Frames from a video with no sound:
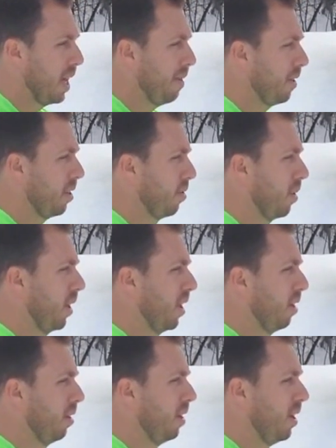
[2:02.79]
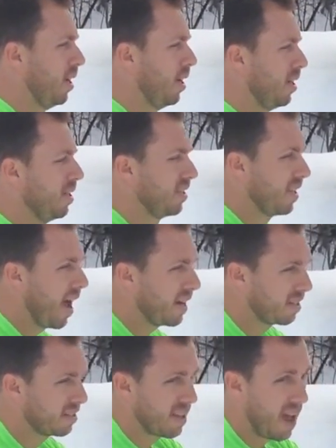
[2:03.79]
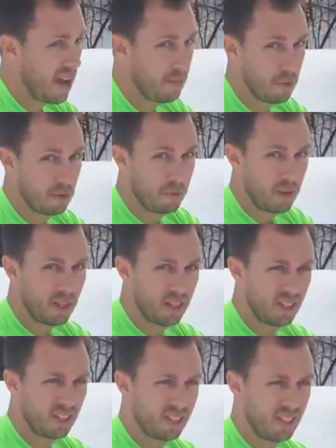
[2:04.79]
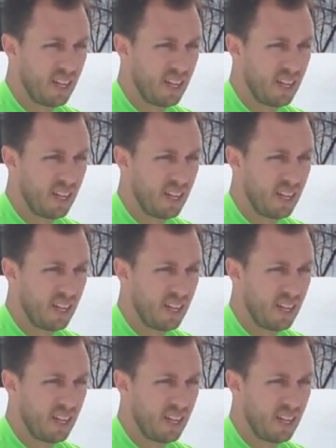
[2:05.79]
even do a little side-to-side movement to